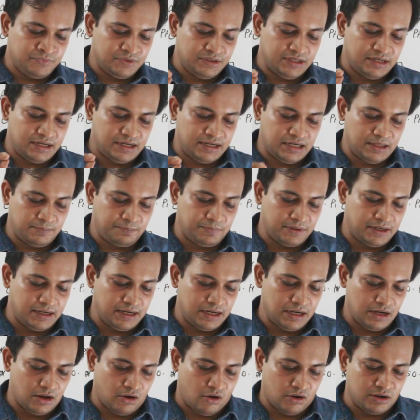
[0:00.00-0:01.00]
The
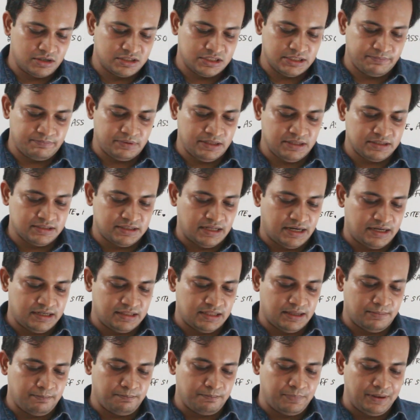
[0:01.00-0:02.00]
typical concept is
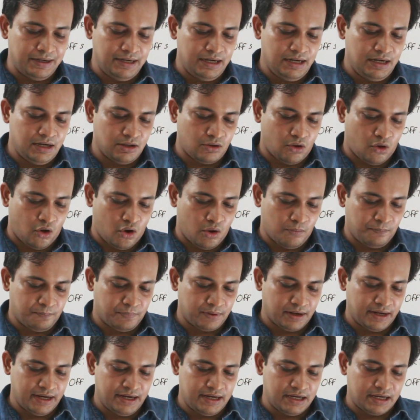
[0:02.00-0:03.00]
that they build,
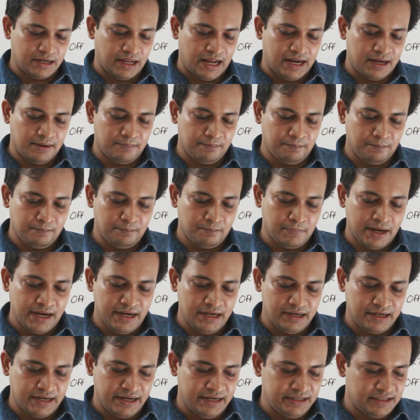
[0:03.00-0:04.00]
operate and
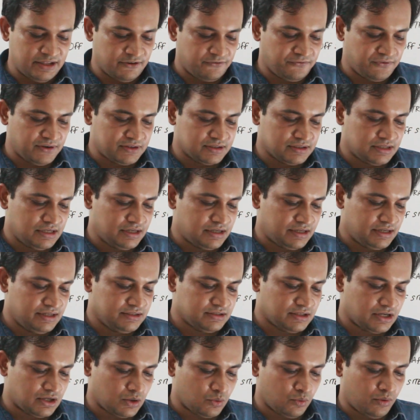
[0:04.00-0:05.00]
maintain the
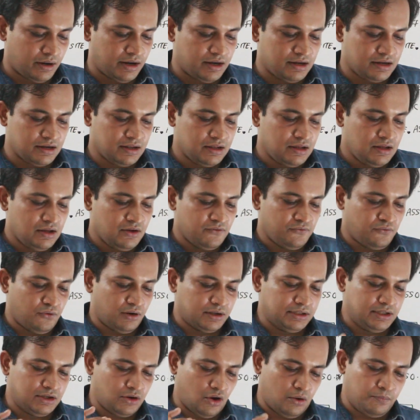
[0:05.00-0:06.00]
facilities required
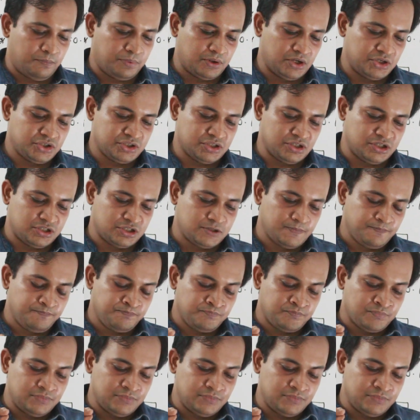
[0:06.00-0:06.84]
for their operations.